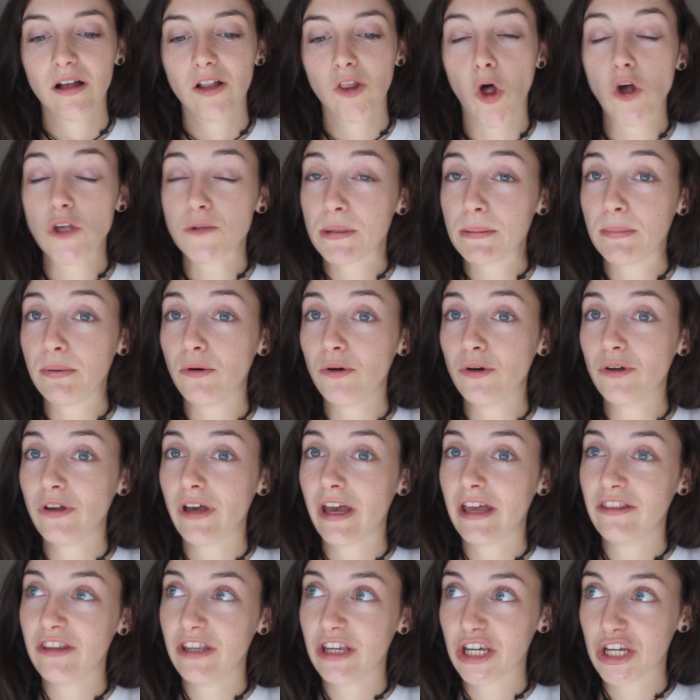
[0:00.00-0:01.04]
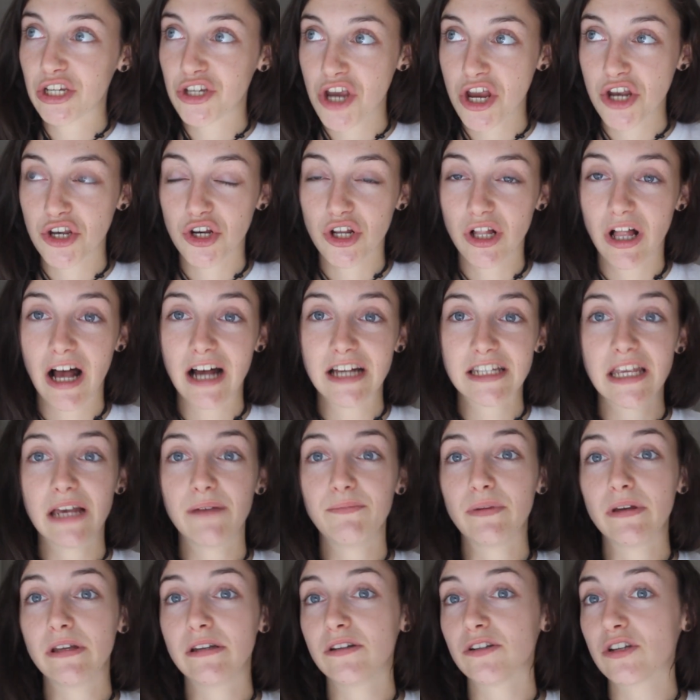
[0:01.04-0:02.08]
lots of people in the exchange class
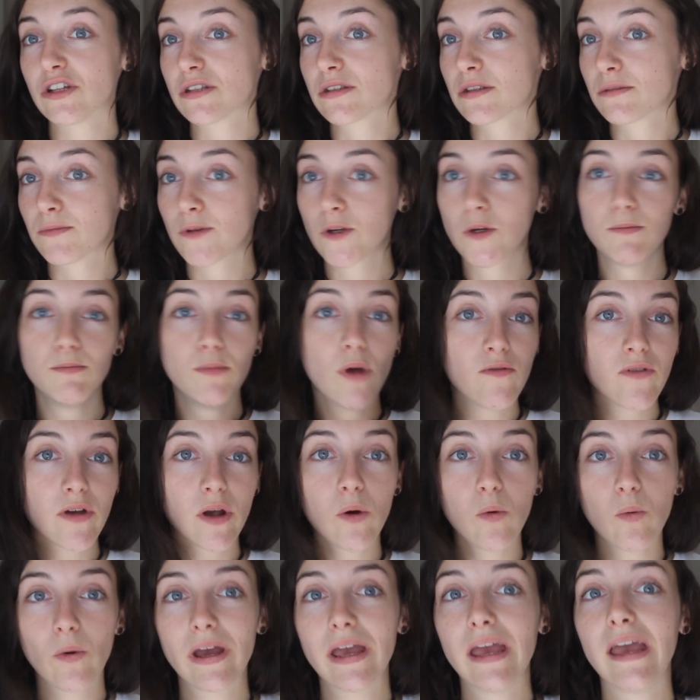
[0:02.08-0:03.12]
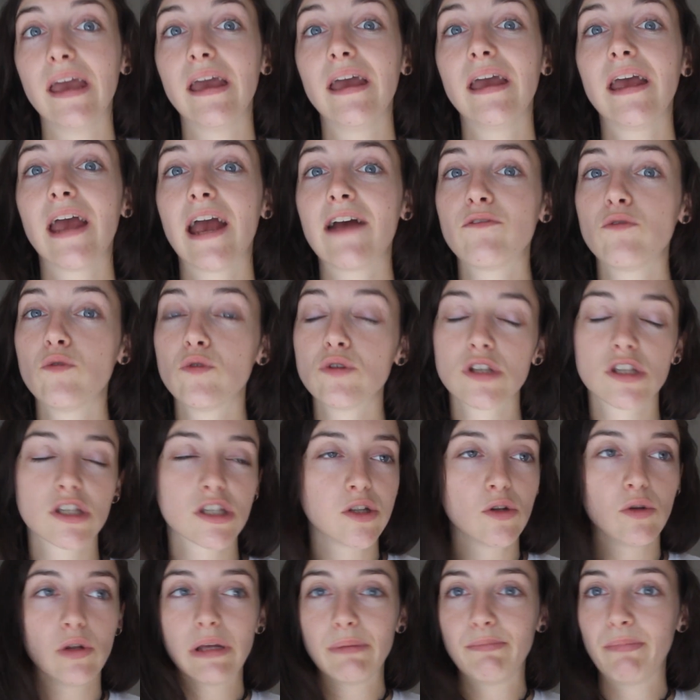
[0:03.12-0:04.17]
have been just moving away, everyone's
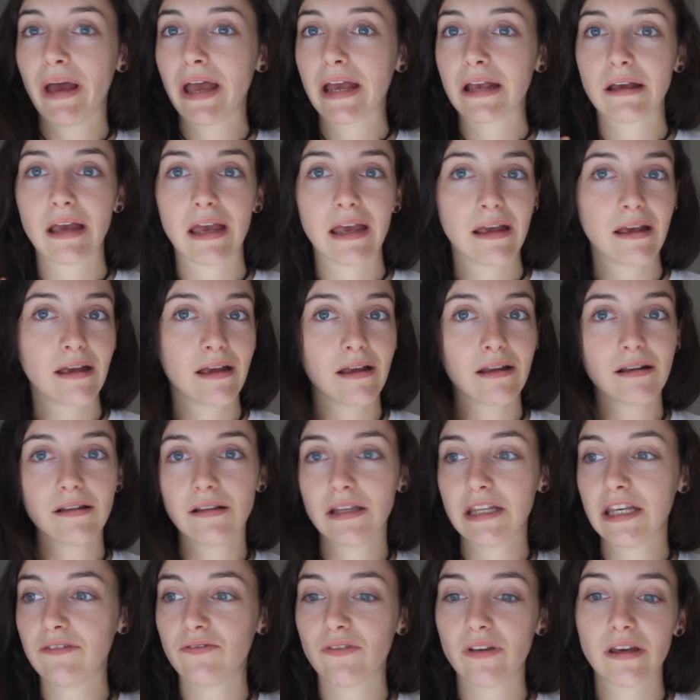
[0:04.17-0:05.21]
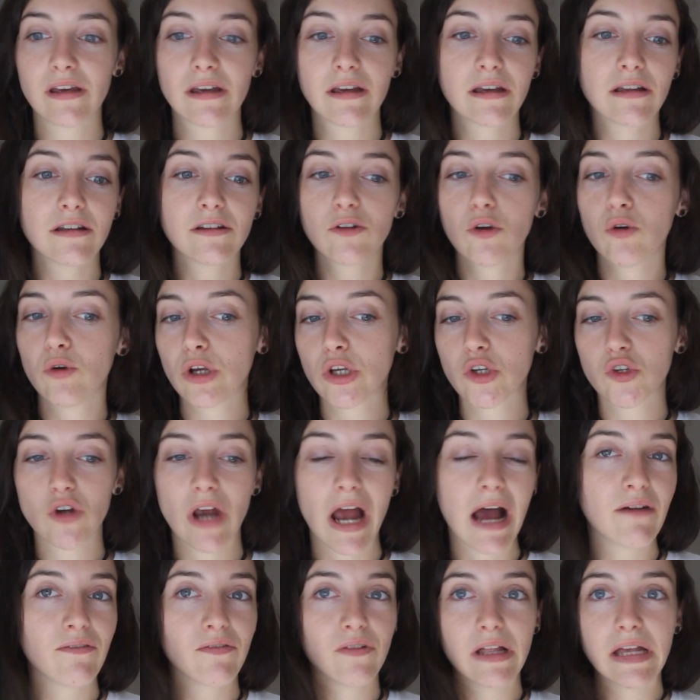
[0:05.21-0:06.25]
slowly picking and leaving and going
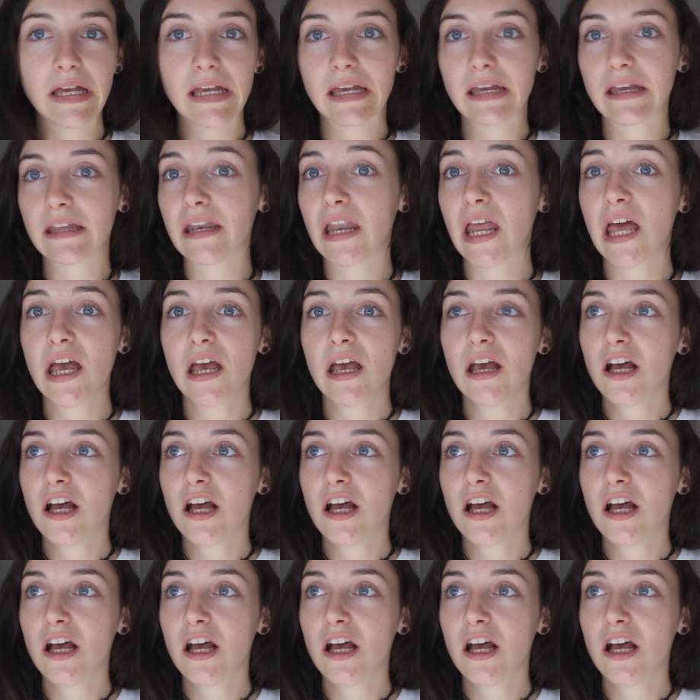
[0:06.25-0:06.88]
travelling and